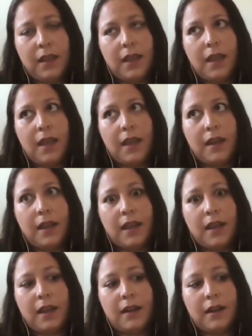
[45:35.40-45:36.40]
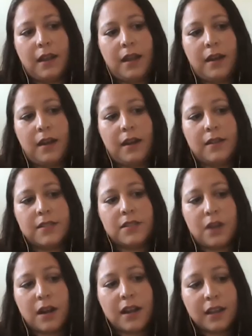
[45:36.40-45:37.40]
And
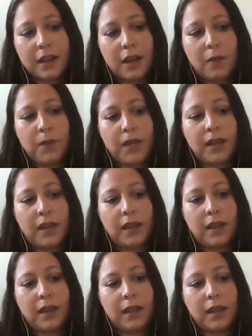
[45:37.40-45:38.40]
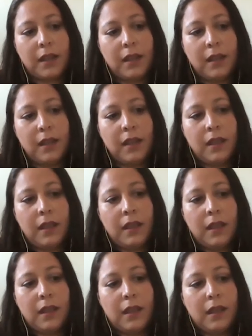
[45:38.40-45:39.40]
starting a company
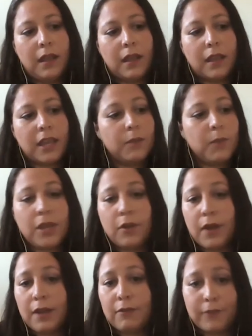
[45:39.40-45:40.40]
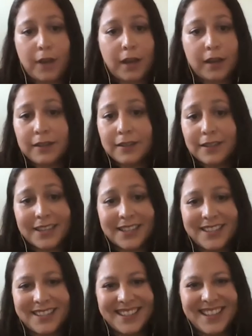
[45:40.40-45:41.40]
can be great fun.
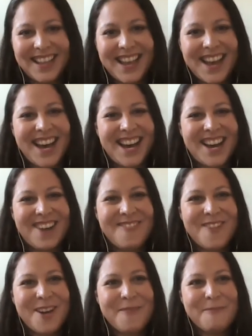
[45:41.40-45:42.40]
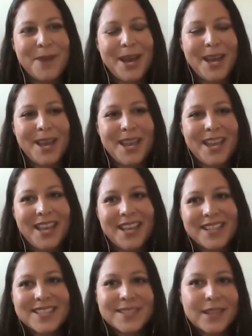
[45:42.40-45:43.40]
But
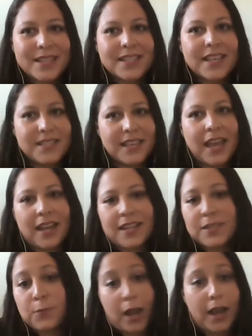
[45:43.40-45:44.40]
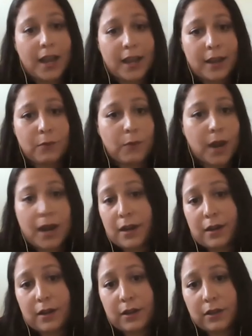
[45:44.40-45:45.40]
it's again, it's why
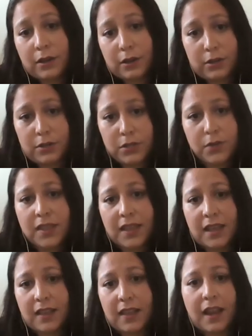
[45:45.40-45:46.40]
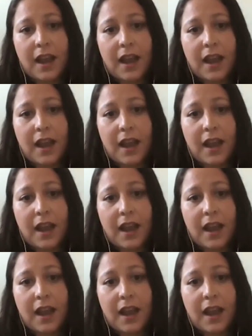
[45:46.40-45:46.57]
are you doing that? Like, I